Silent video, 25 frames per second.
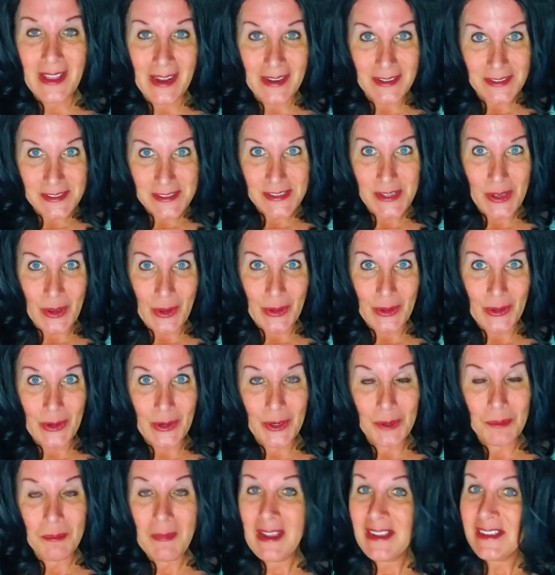a lot of
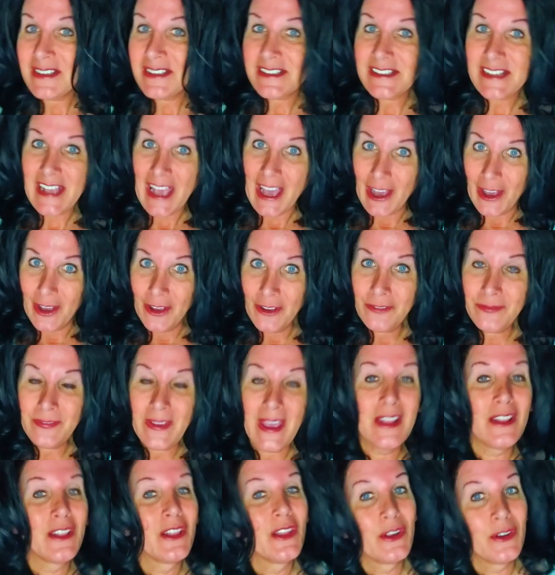solar myself
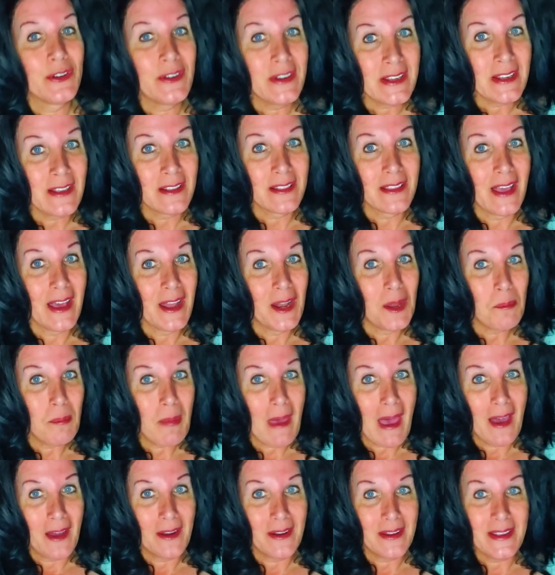and learning a lot
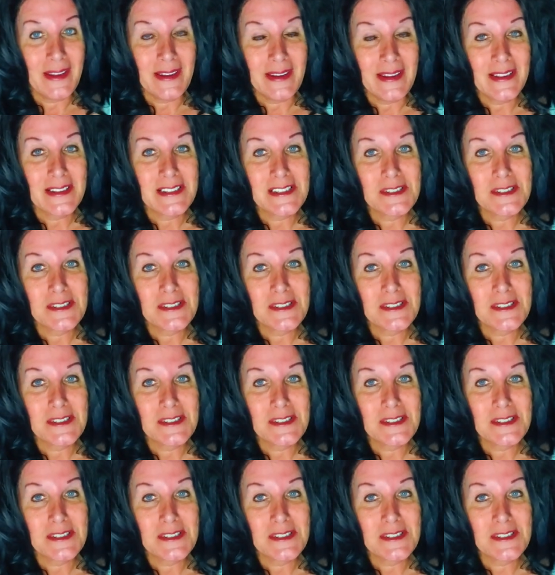about it,